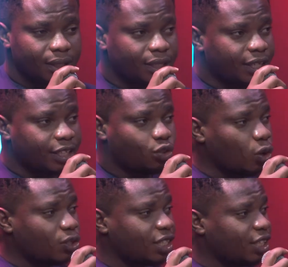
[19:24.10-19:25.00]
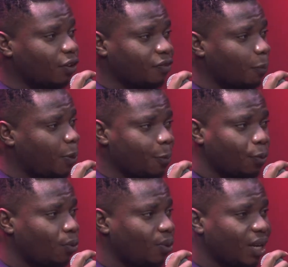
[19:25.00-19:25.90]
The rejoicing of the
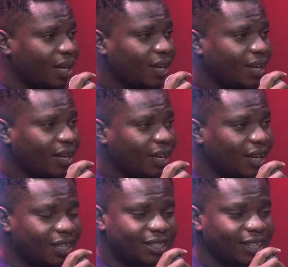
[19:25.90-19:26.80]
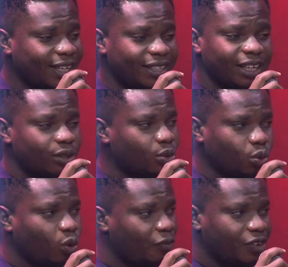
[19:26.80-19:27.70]
people is in the
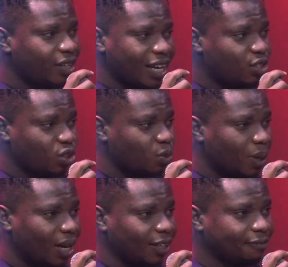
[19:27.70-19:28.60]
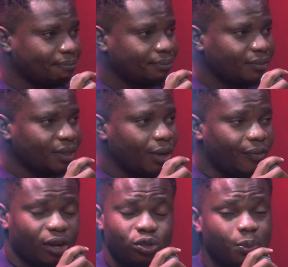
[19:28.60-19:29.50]
rule of a righteous man. Yes, yes.
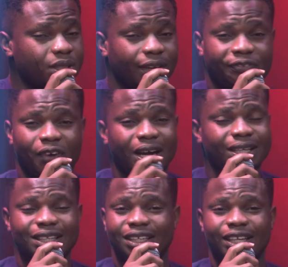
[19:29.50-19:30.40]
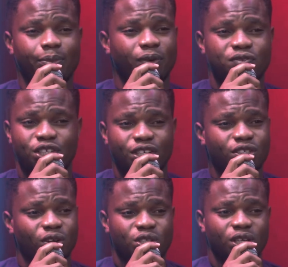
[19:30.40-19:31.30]
We're going to be saying, Father, in the name of
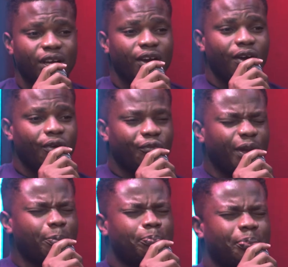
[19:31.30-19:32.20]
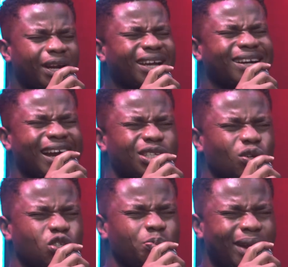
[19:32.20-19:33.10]
Jesus, we bring
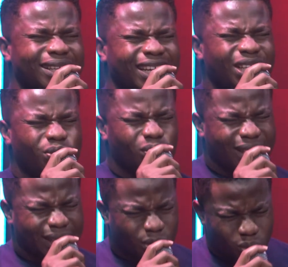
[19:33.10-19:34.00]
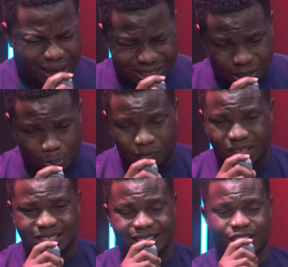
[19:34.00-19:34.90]
righteous men into the rulership of
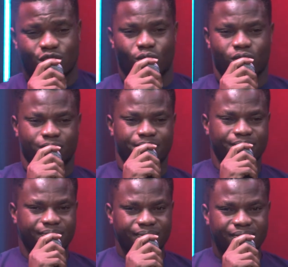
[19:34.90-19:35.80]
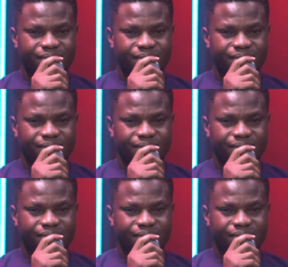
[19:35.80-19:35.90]
this nation. Amen.